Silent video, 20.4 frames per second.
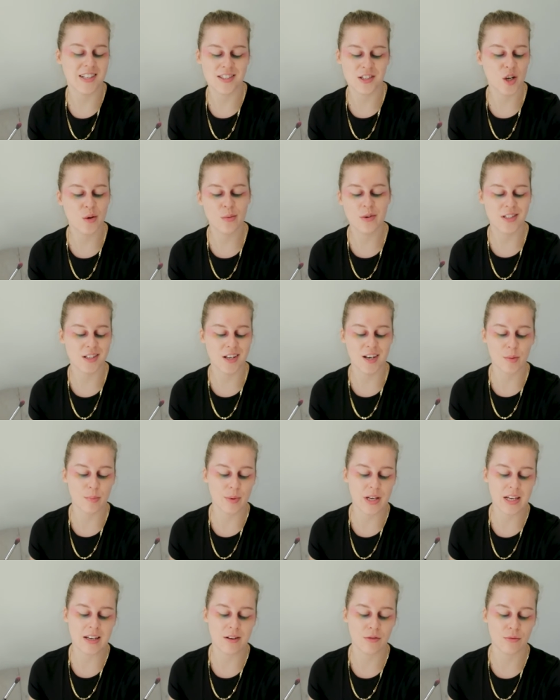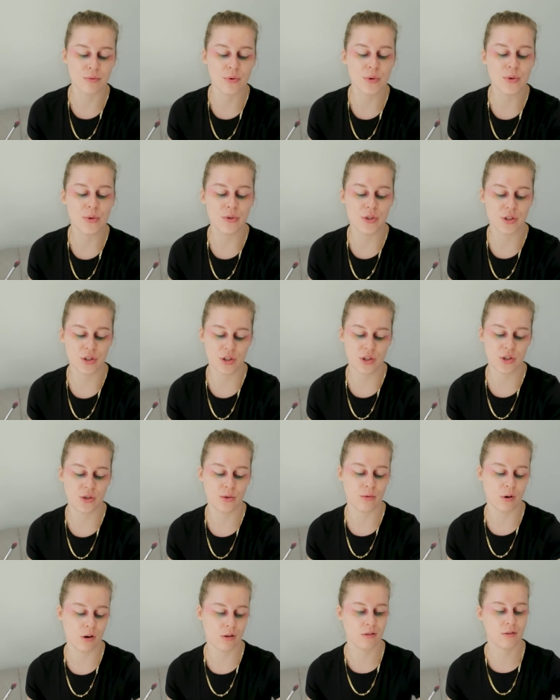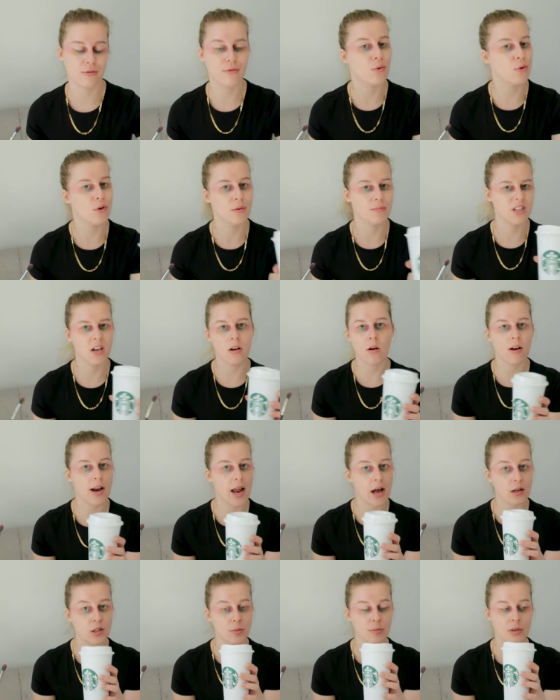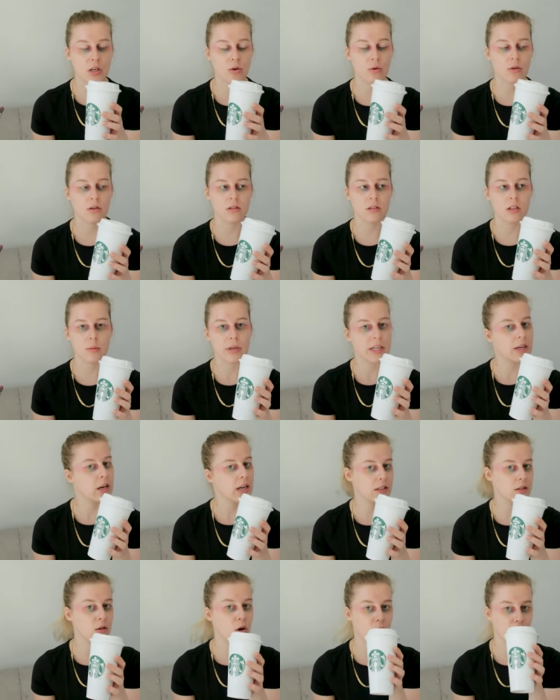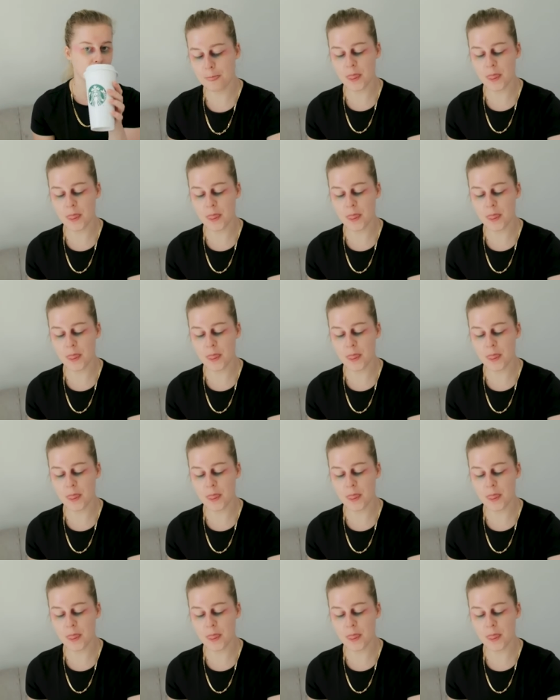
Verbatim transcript: No one's going to be rude to you on the forum. They're not allowed to be, or else they'll be kicked off.